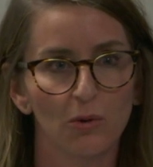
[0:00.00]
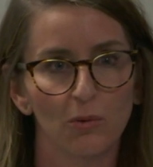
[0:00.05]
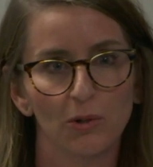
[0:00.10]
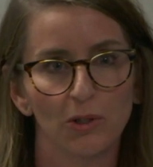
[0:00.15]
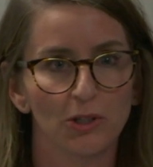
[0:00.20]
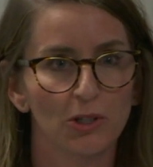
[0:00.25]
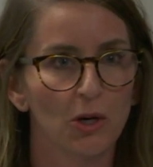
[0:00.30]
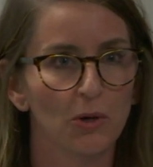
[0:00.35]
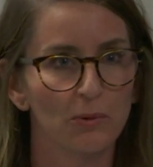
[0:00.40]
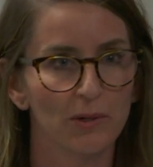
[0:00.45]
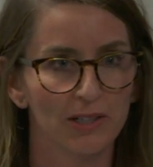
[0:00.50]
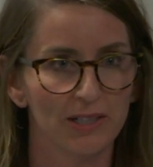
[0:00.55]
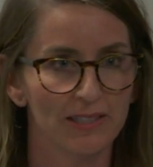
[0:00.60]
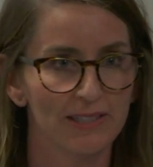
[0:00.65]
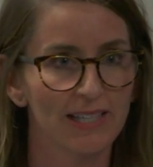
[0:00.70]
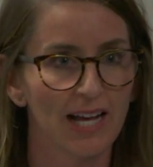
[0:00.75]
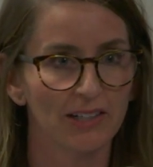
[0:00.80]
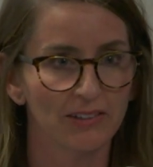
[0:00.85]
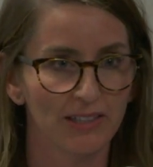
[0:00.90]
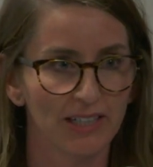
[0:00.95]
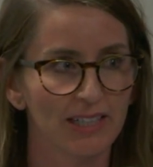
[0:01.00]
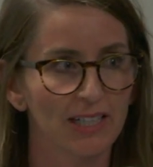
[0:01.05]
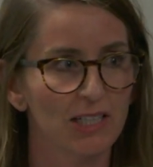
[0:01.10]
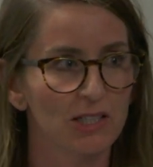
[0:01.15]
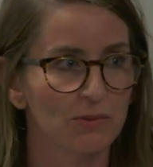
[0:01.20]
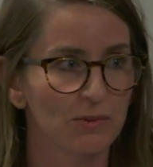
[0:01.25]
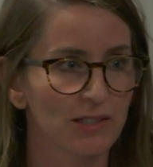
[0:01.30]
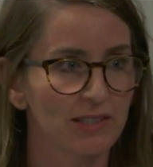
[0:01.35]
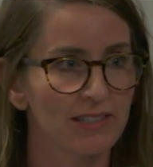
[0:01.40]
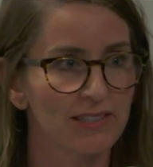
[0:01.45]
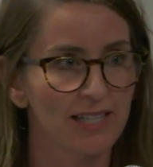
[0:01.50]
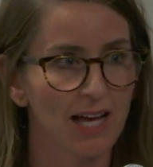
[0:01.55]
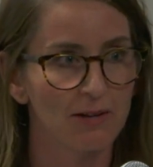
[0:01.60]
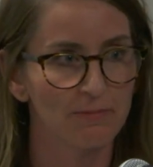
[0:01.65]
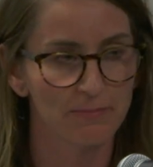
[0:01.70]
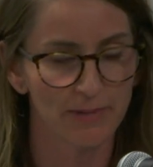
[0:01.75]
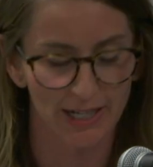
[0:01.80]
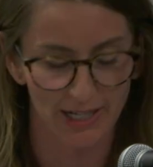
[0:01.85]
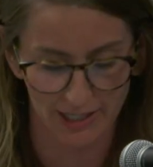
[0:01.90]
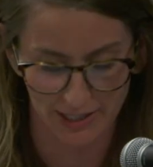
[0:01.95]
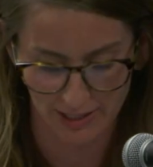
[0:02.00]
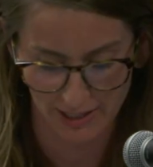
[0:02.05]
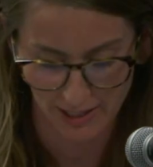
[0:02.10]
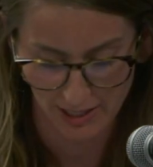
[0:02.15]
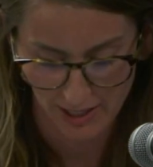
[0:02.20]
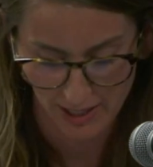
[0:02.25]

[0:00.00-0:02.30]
where does that lead us? What does that mean?